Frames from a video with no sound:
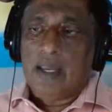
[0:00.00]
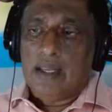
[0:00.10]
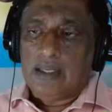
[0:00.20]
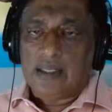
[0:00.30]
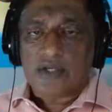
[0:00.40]

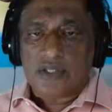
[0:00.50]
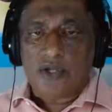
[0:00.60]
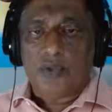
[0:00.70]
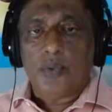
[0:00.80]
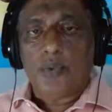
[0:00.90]
it does
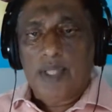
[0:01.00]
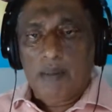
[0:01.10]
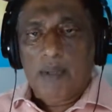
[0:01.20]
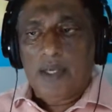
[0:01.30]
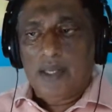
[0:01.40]
not do
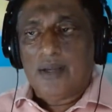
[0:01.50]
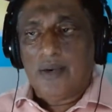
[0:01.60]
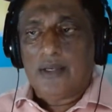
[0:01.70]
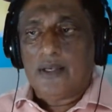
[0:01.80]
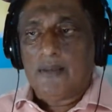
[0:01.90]
them any good.